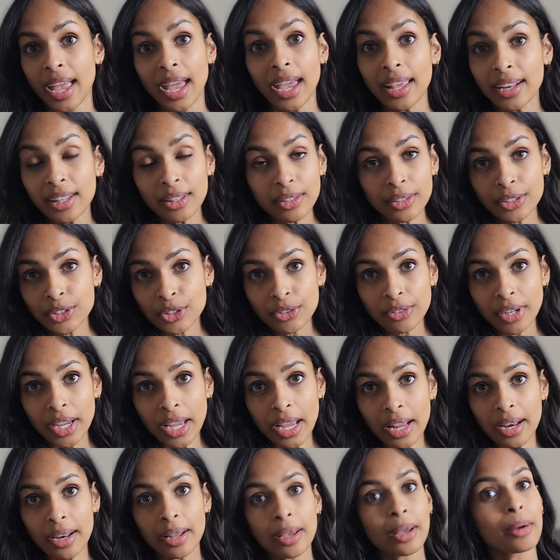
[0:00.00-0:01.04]
And it looked
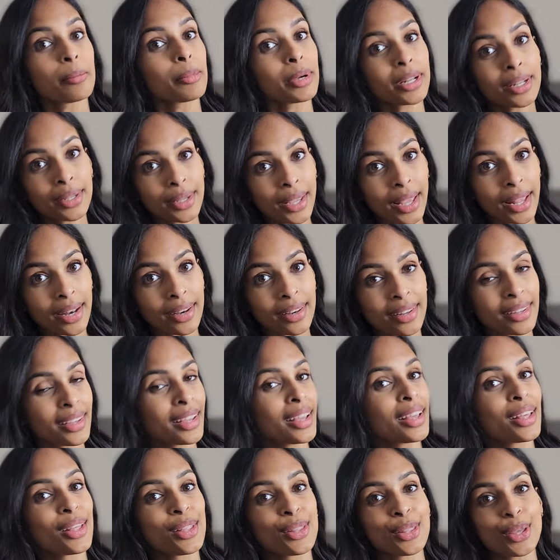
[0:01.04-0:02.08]
great, but again,
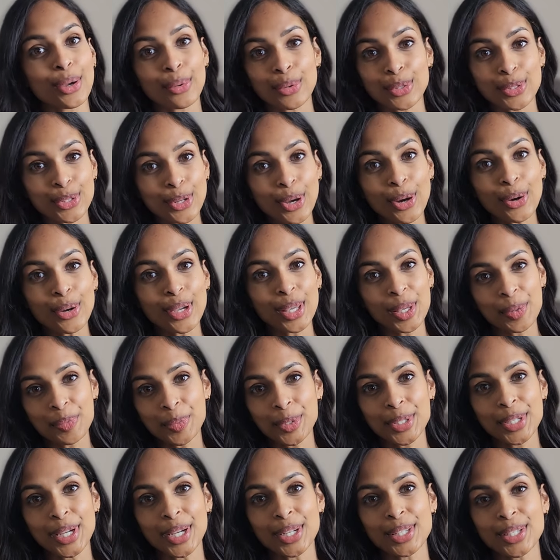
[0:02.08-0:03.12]
there was no heat
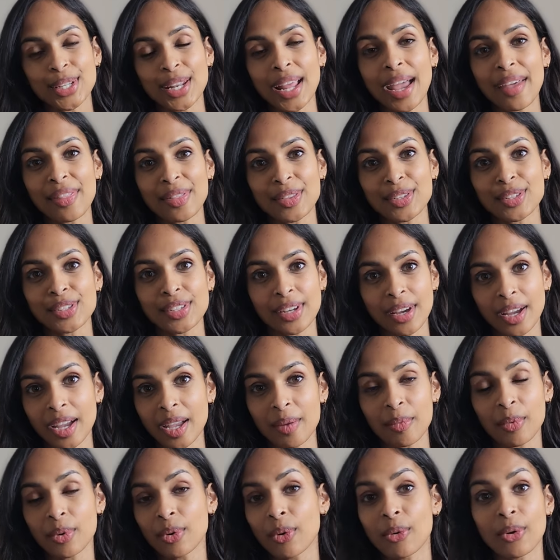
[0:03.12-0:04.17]
protectant at this
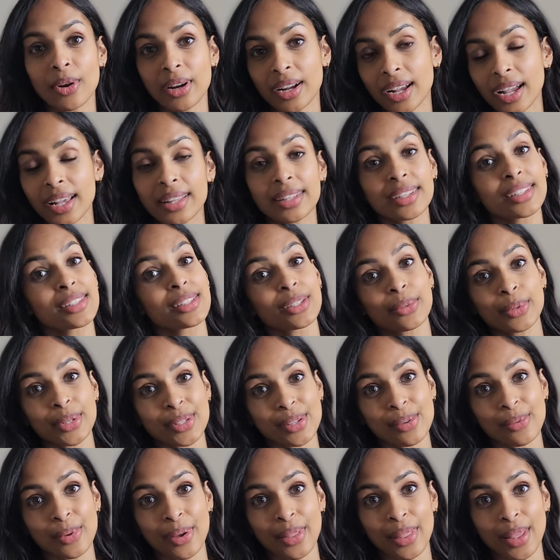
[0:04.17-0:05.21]
time, or at least there
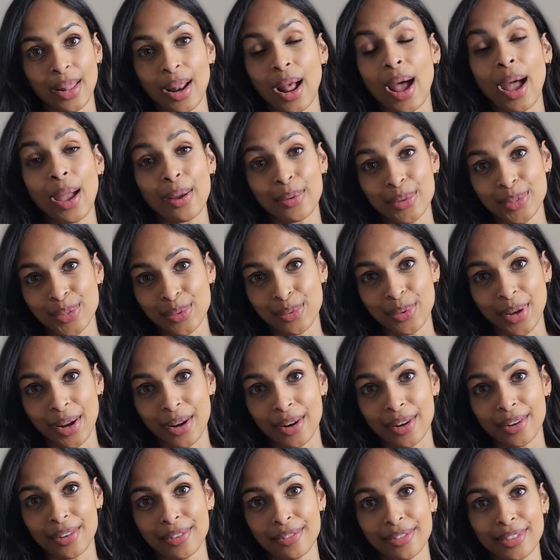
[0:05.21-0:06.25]
wasn't one that I was aware
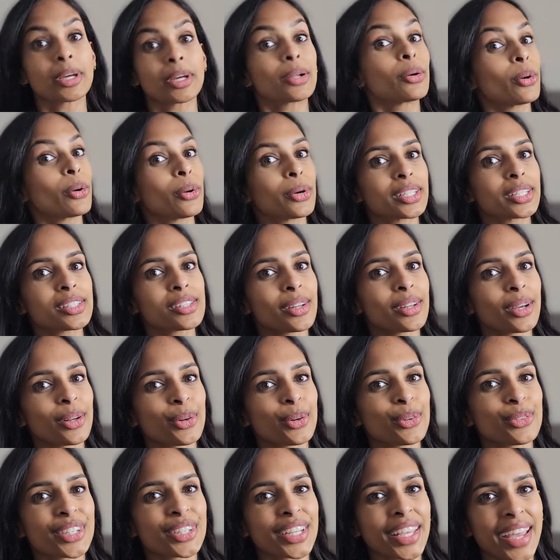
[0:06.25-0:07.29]
of. But oh, it's not
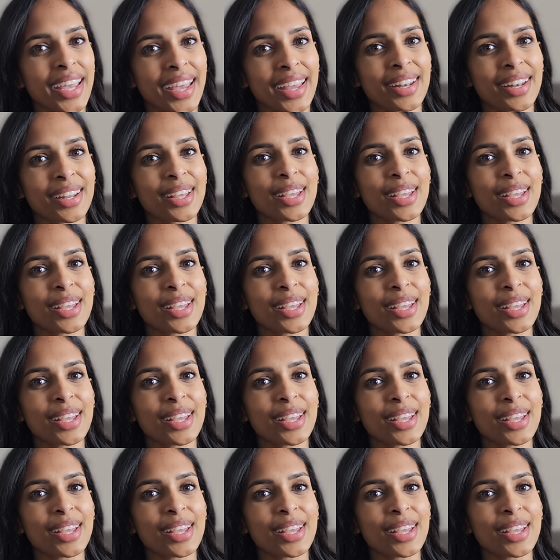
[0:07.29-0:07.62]
over yet.